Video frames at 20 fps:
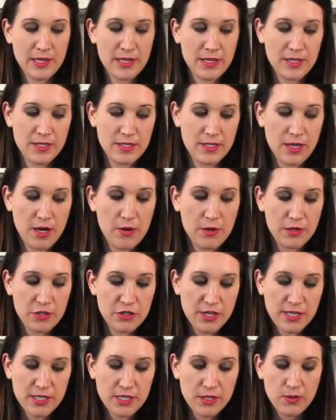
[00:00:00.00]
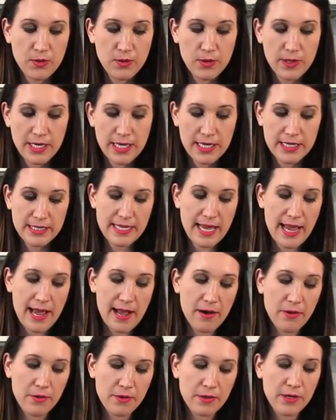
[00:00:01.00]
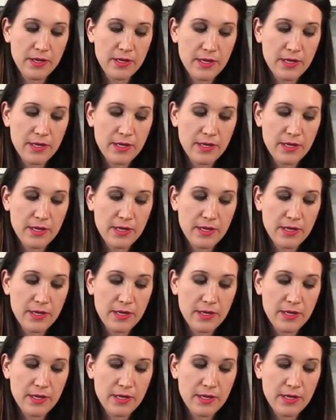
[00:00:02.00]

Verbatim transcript: So a trick to cooling it down